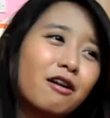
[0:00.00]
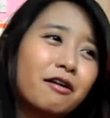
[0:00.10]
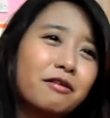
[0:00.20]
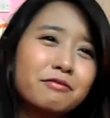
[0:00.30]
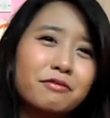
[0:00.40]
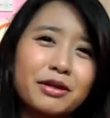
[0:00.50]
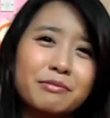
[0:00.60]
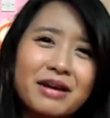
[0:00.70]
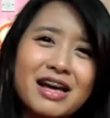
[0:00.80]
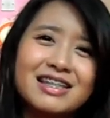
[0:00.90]
or for
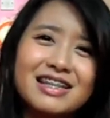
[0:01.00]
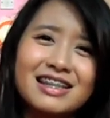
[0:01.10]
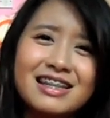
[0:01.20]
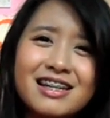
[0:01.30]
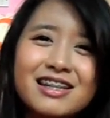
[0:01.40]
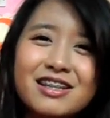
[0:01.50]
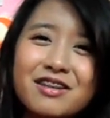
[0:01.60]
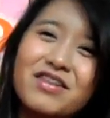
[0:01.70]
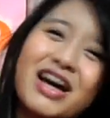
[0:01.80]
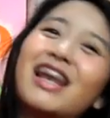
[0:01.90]
the past 18 years
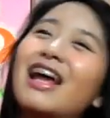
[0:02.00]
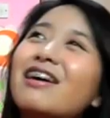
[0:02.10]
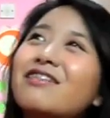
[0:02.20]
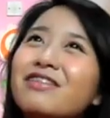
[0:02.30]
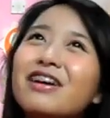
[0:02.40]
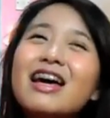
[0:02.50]
of my life.